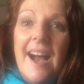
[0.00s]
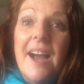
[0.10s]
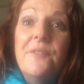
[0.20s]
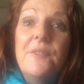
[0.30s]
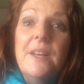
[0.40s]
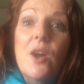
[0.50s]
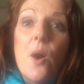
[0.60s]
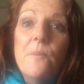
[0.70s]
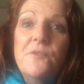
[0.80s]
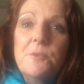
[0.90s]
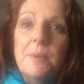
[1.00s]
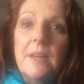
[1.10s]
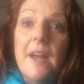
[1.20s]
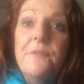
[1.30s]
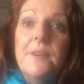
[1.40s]
I feel comfortable.
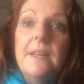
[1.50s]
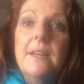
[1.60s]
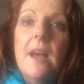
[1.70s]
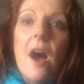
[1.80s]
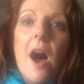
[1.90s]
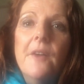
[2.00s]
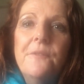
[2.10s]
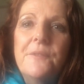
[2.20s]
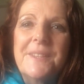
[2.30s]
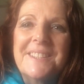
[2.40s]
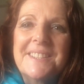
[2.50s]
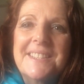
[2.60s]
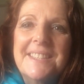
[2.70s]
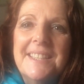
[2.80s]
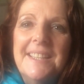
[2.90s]
I feel
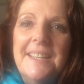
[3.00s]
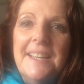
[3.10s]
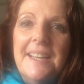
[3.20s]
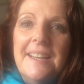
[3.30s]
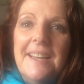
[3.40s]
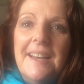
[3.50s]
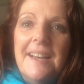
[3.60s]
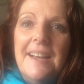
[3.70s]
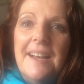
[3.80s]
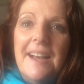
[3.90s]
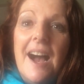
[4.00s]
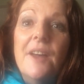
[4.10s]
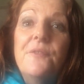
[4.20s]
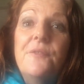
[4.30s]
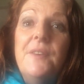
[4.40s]
confident. I
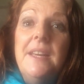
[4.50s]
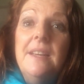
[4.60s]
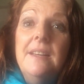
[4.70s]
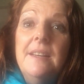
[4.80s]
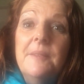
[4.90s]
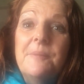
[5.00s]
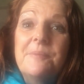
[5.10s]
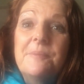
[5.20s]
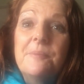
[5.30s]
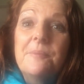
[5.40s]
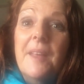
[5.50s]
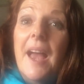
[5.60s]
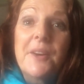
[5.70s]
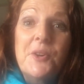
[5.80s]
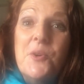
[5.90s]
feel
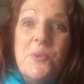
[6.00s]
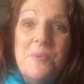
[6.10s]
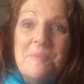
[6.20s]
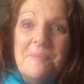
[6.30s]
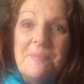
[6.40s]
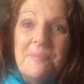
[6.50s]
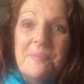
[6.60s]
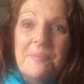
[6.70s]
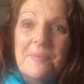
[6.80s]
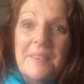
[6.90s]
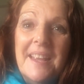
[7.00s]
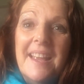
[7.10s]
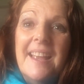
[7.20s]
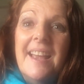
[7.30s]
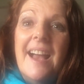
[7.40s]
at home.
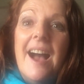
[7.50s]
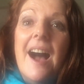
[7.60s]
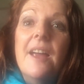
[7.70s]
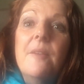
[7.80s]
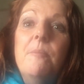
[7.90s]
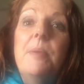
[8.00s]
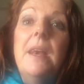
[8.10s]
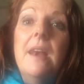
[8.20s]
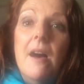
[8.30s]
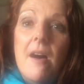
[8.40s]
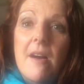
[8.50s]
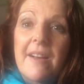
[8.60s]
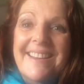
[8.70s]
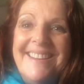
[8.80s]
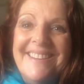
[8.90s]
I
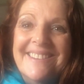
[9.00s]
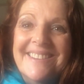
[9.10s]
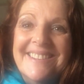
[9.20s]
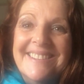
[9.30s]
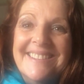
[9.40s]
belong here.